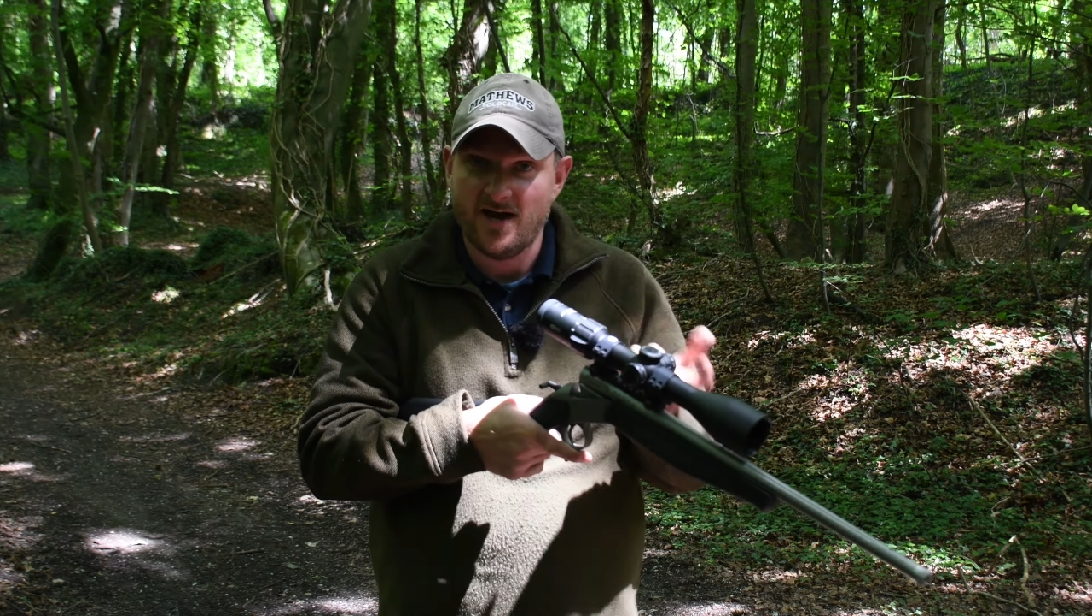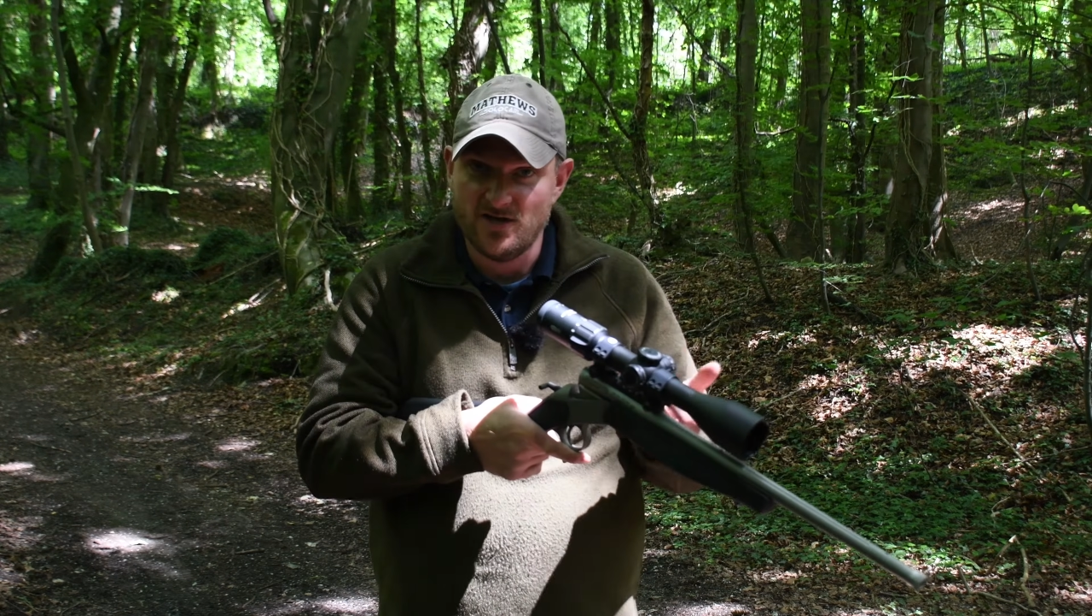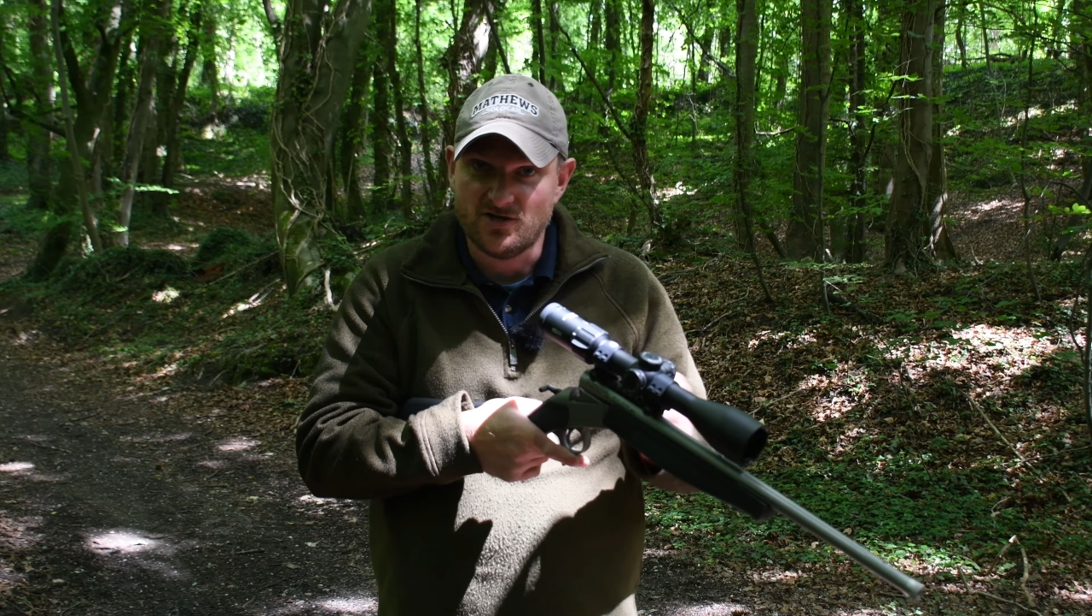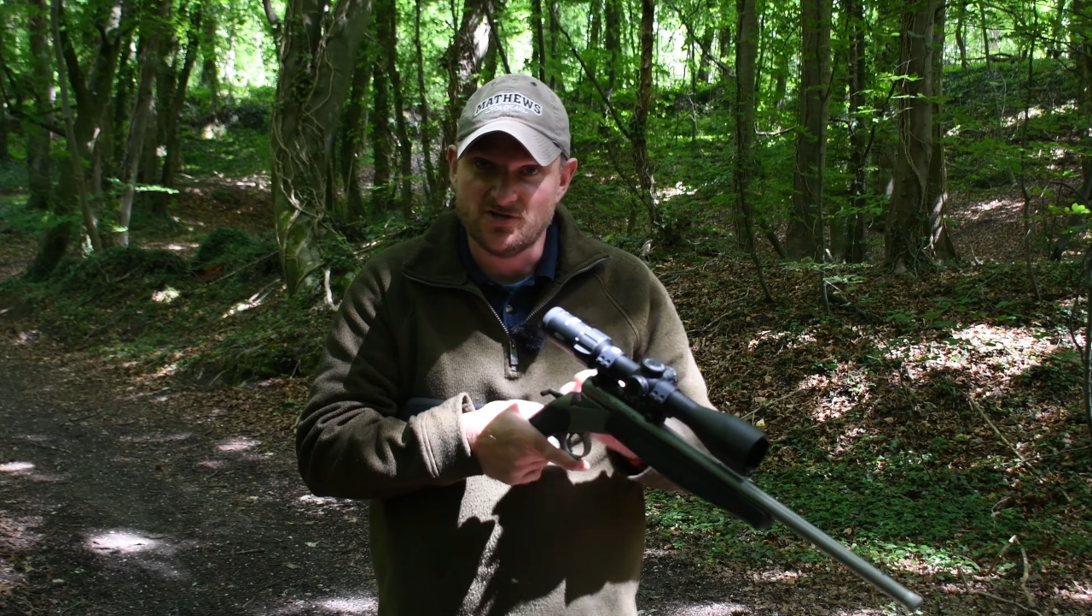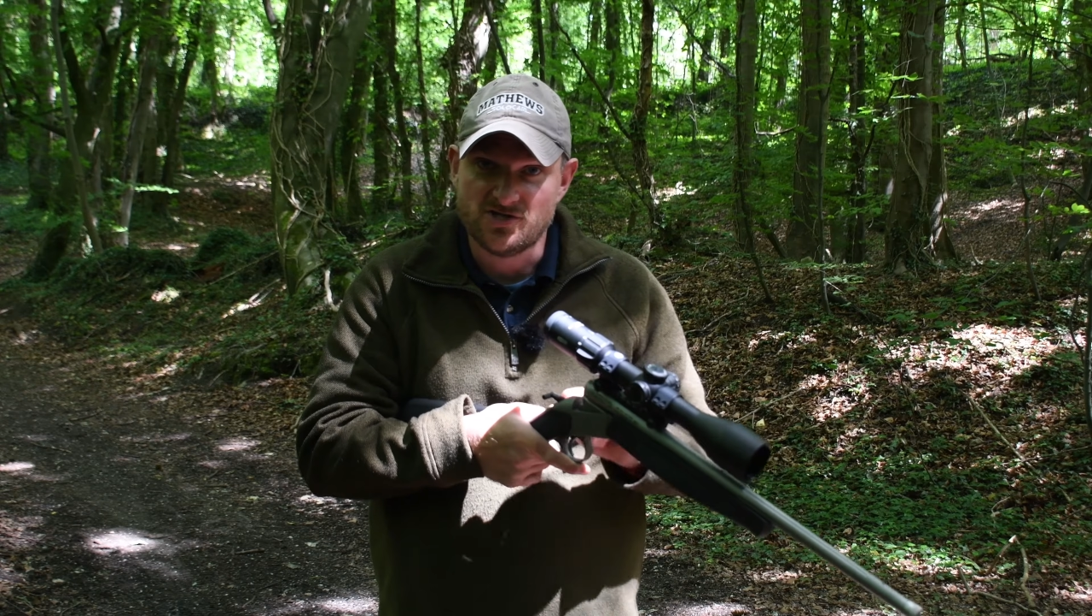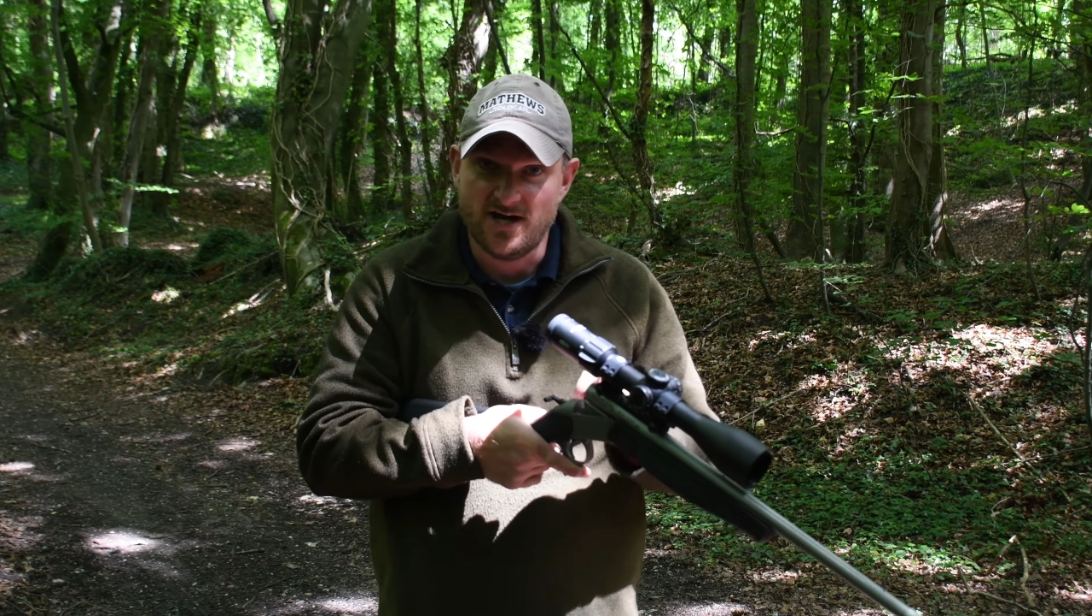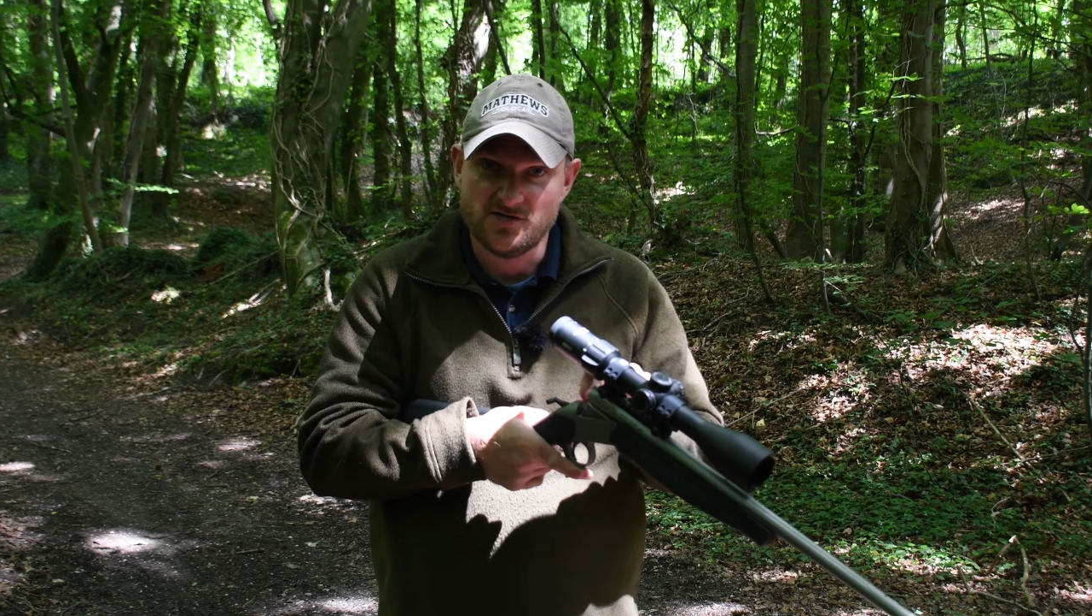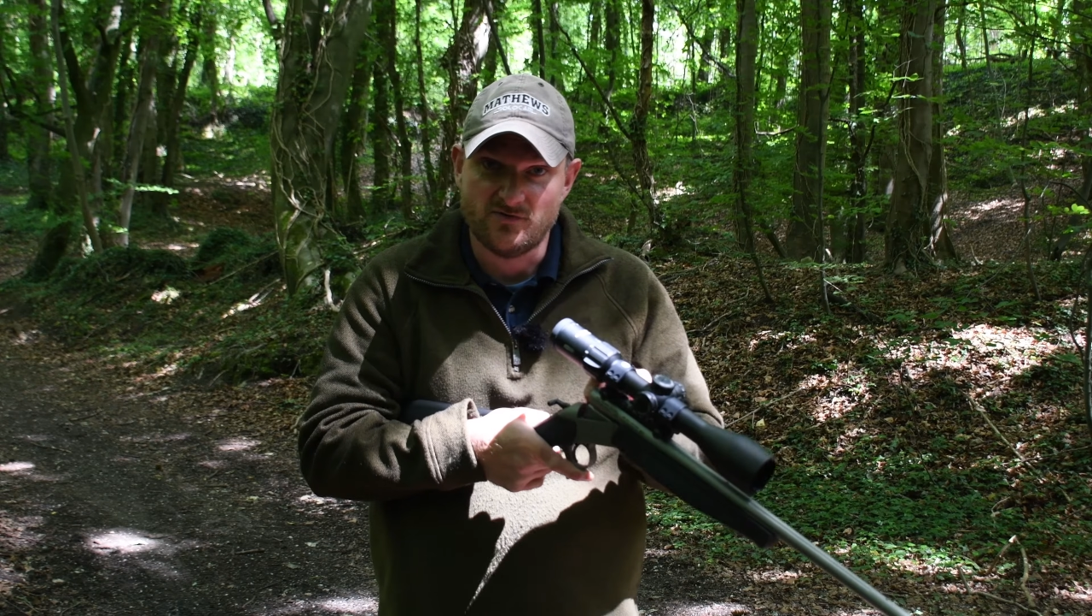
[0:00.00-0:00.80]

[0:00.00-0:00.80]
and you can change